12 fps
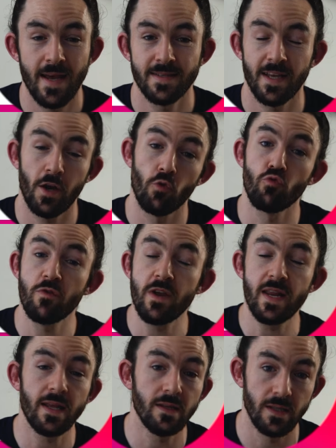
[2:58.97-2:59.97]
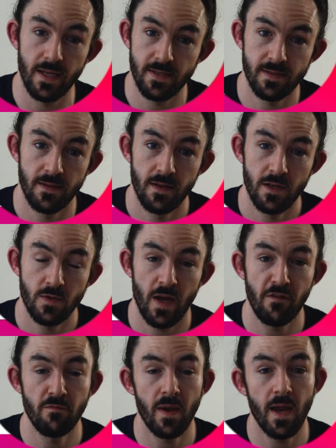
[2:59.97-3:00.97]
as like a reading list. So
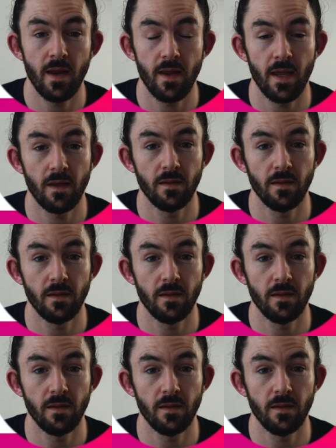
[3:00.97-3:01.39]
I've made a